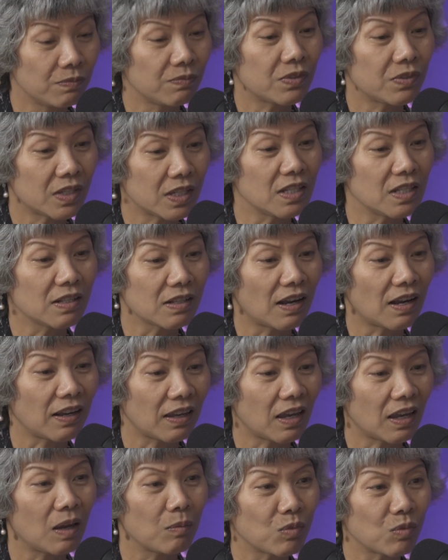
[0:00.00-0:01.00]
since I
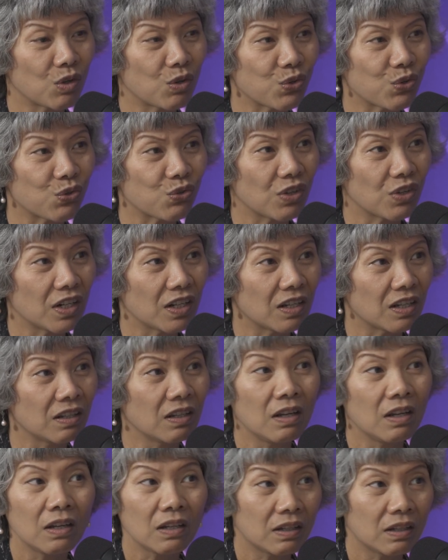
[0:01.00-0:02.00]
came to Australia
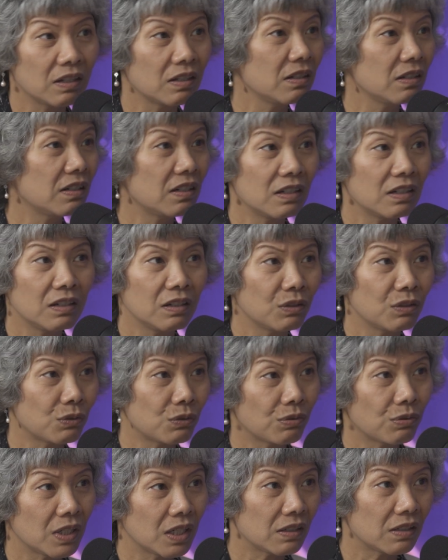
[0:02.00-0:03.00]
continue
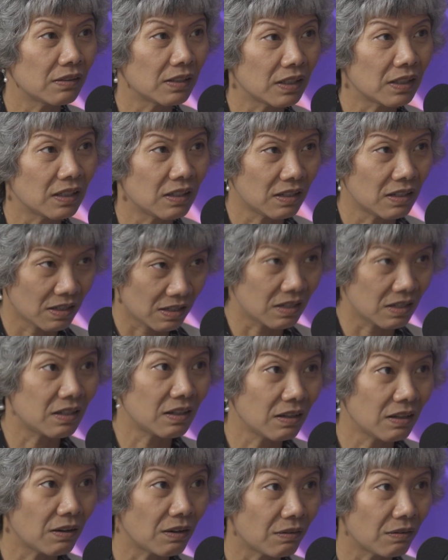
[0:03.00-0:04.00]
dwindling in
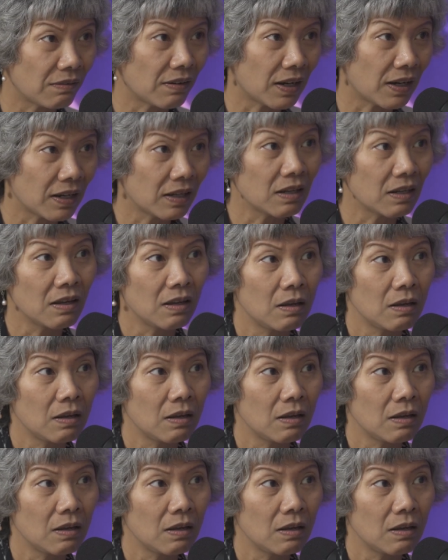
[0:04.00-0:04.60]
here, right?